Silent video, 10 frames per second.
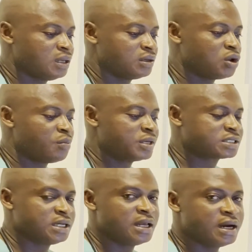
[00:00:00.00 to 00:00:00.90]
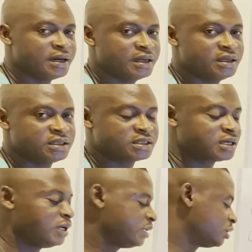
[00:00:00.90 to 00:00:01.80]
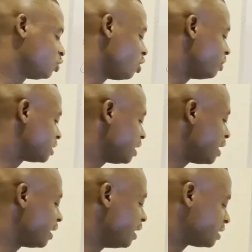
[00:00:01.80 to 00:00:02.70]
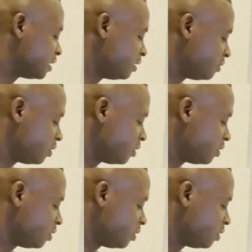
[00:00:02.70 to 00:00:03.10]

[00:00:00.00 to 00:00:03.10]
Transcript: Domiciliary, it is related to domiciliary nursing.